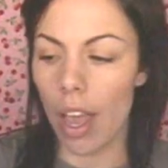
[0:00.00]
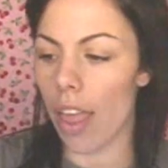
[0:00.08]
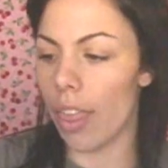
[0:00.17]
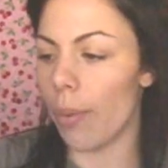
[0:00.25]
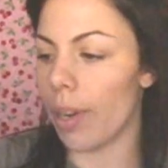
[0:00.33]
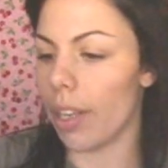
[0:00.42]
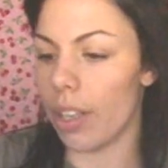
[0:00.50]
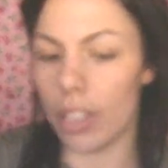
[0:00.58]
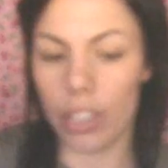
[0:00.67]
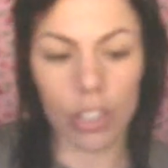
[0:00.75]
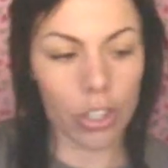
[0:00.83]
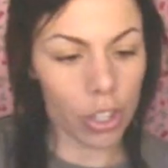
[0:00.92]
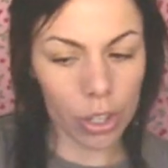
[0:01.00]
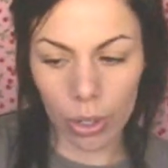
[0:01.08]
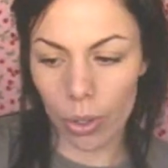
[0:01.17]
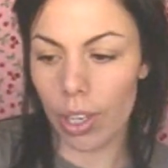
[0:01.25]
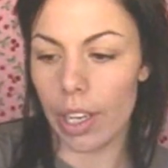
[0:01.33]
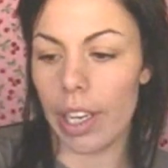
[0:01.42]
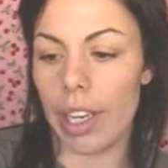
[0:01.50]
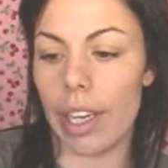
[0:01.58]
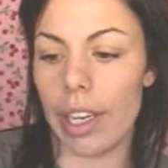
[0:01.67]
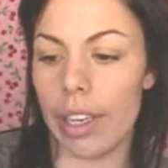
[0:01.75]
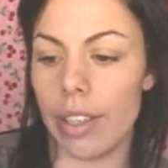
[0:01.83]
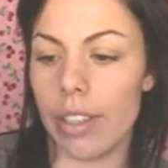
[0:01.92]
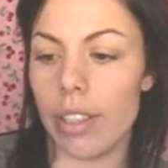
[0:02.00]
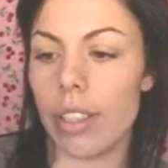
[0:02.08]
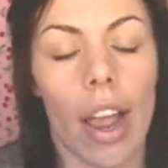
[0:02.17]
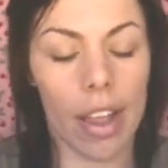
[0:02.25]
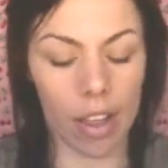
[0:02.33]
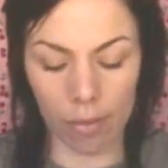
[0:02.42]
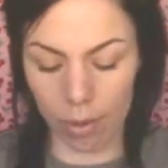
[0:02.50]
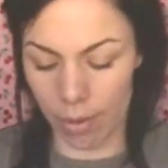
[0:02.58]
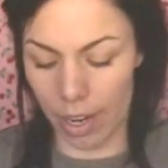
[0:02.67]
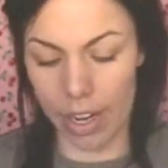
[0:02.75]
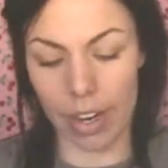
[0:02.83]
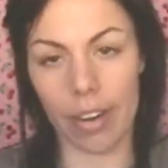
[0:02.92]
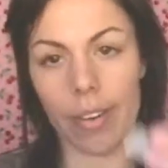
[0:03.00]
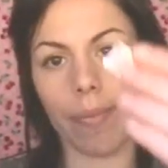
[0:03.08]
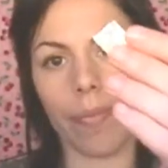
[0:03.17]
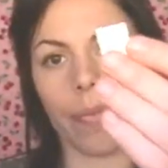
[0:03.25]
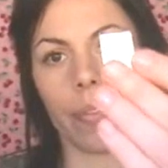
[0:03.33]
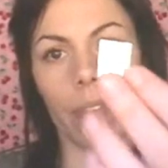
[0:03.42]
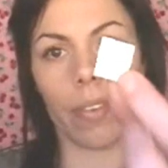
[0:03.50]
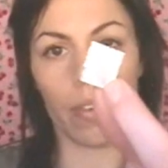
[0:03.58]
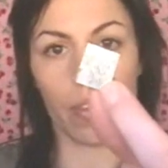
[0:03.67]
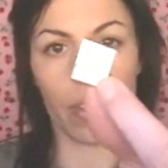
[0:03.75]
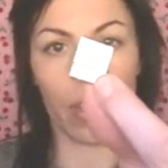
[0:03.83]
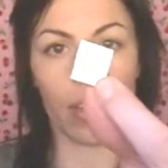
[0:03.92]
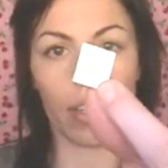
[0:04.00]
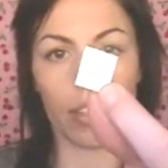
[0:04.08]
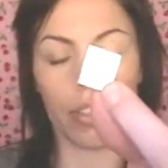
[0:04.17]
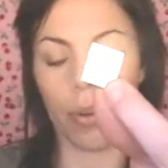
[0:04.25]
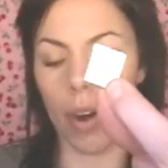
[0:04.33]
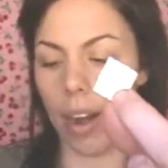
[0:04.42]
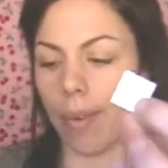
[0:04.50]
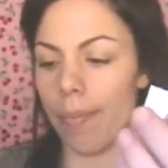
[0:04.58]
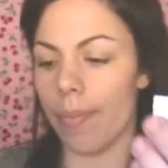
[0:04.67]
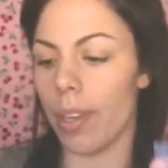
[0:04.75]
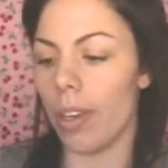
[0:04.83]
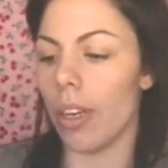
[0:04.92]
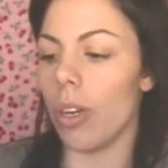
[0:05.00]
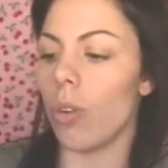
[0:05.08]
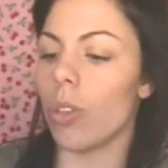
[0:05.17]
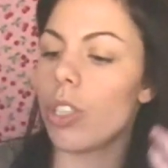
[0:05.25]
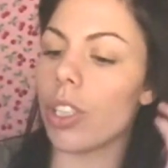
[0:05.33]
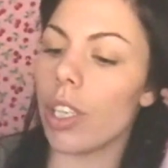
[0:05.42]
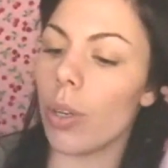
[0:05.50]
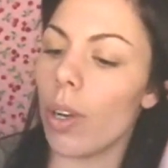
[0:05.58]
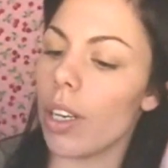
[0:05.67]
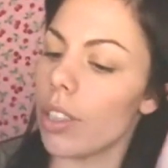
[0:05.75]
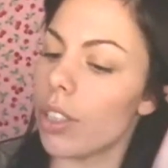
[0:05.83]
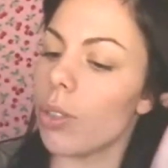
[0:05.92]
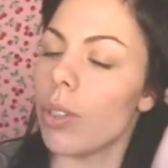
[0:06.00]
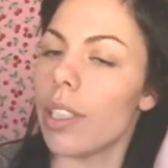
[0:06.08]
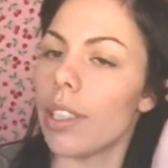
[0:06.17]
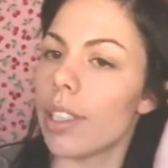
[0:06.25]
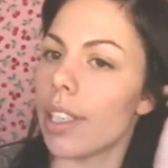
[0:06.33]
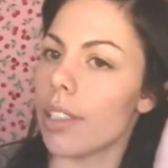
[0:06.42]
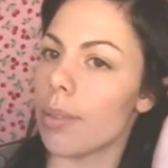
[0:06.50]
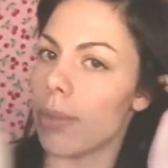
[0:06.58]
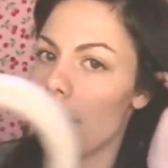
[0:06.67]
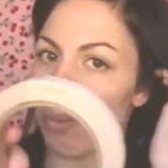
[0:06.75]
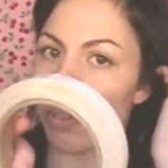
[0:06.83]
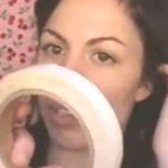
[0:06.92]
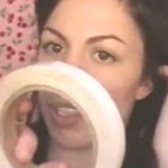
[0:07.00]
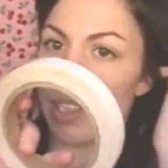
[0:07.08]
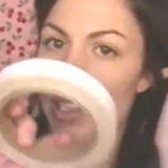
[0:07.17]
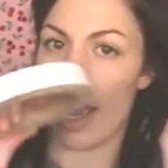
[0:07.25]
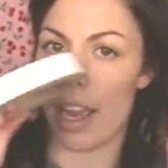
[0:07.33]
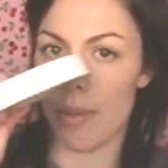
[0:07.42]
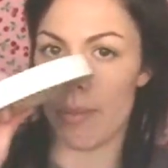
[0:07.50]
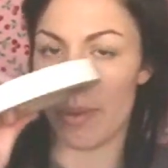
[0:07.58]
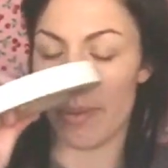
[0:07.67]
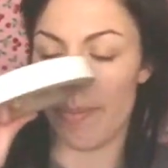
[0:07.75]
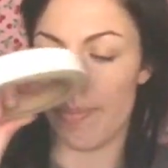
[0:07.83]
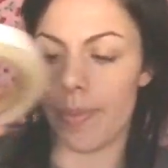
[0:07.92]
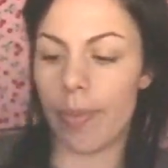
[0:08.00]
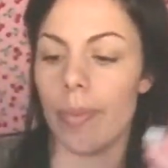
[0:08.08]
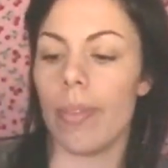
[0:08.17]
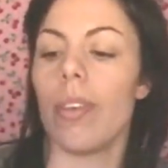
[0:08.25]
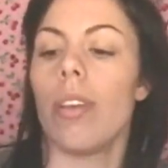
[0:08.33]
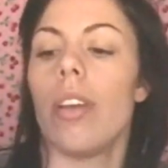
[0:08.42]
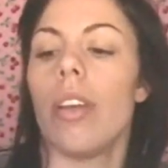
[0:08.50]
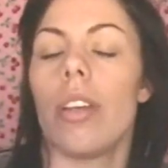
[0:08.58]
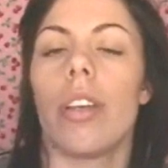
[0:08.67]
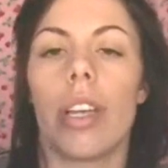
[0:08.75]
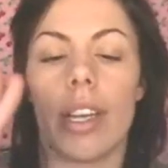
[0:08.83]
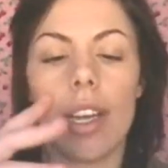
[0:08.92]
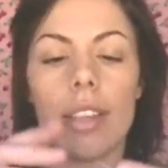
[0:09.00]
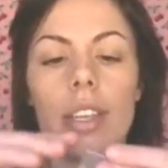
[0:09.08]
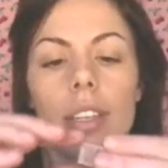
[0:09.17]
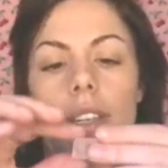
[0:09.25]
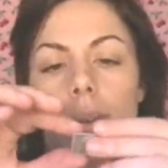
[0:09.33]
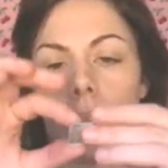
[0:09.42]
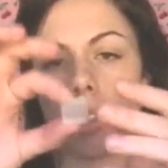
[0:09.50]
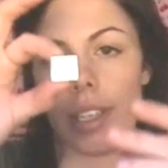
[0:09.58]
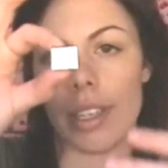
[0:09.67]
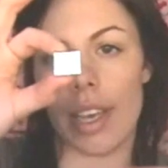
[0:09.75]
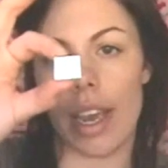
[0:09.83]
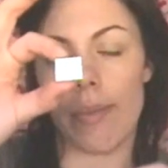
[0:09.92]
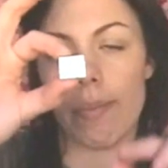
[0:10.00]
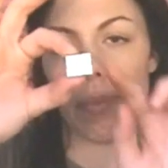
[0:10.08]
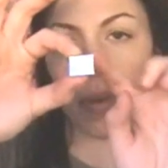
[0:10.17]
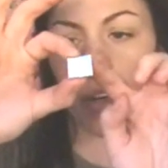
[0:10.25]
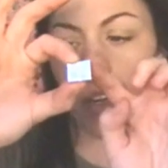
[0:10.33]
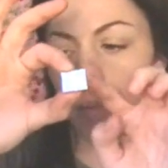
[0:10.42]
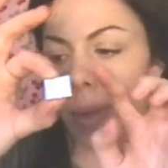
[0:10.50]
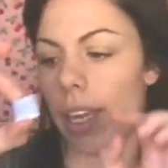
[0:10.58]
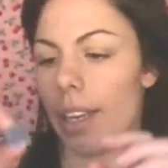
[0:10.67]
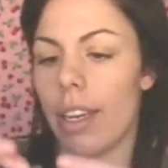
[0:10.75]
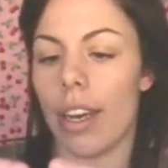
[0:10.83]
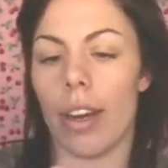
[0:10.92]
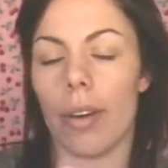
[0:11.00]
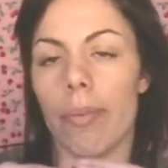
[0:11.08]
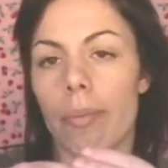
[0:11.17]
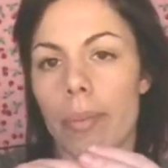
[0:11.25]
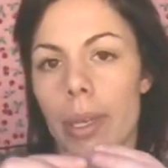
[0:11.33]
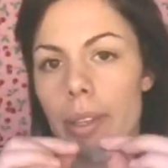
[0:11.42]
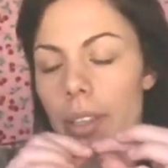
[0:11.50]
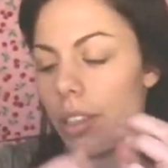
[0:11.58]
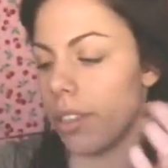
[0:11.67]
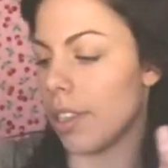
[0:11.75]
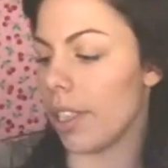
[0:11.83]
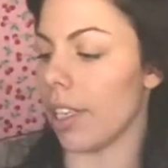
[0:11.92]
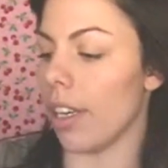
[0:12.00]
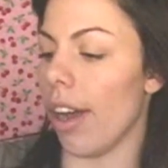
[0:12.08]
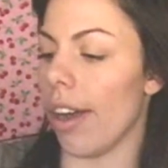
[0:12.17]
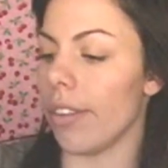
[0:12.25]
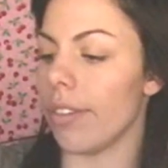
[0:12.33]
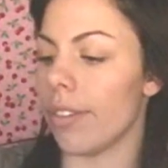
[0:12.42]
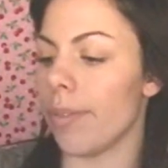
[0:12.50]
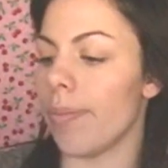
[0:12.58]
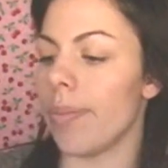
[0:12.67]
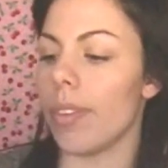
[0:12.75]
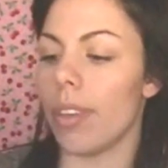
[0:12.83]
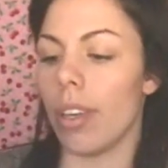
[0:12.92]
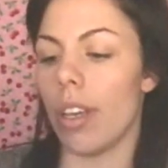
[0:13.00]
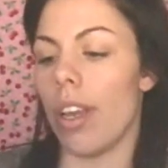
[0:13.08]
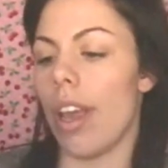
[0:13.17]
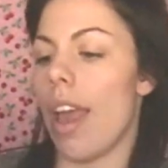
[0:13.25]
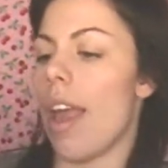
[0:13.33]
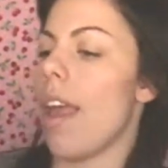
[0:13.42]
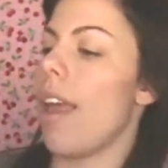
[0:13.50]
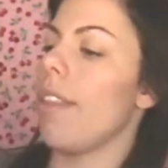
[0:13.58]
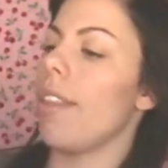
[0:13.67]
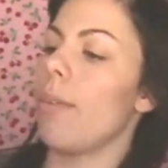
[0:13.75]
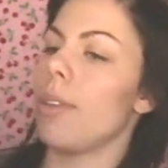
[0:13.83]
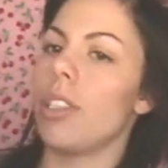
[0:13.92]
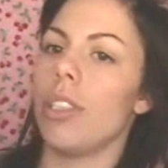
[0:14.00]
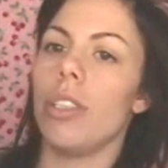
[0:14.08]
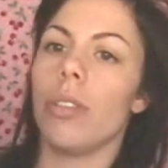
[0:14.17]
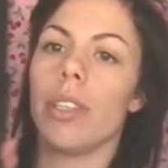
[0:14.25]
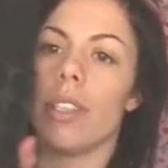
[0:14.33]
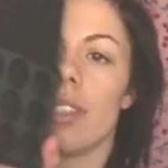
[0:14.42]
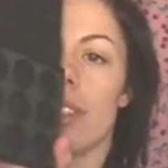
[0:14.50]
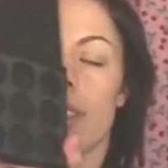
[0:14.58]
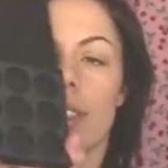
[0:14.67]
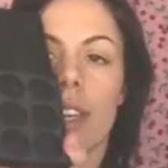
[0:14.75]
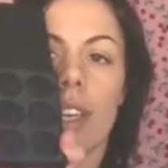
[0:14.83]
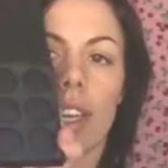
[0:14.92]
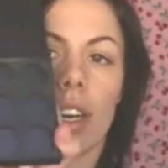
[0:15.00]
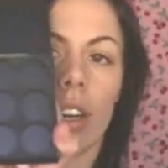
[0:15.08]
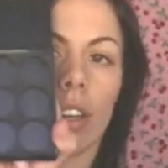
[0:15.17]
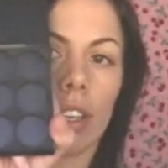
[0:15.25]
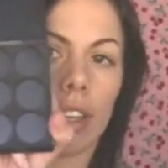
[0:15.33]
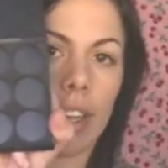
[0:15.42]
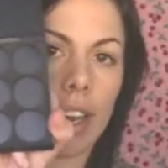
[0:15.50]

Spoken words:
and then what you can do is, I have one right here, cut a little square. What you're going to want to do is get some double stick tape. You're going to cut the double stick tape, put it on the back of here, peel the little sticky off, and then what you do is stick it onto